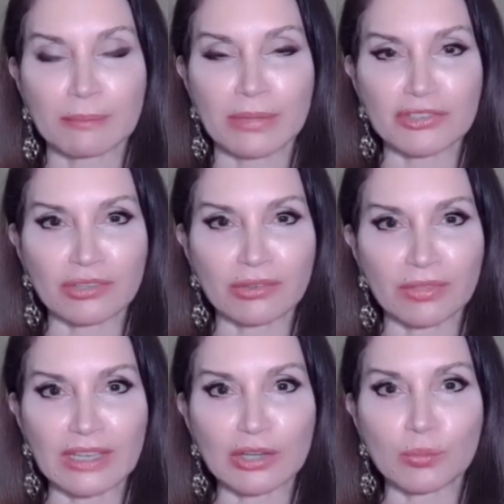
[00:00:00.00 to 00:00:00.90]
but do you
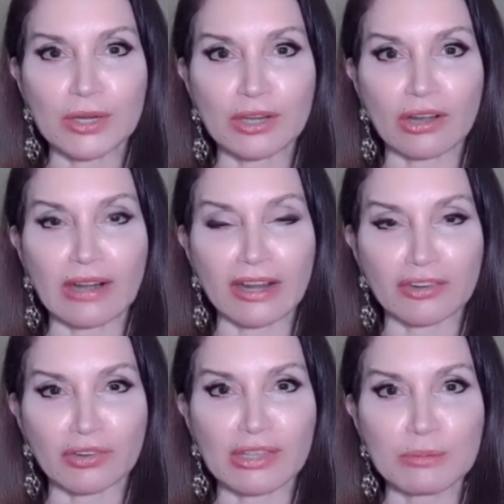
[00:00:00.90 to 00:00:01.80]
think we are
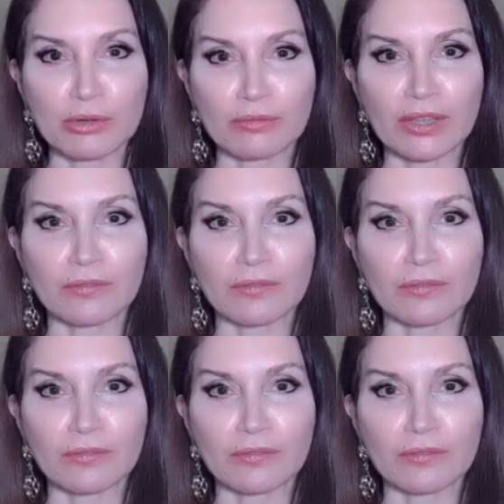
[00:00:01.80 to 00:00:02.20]
actually moving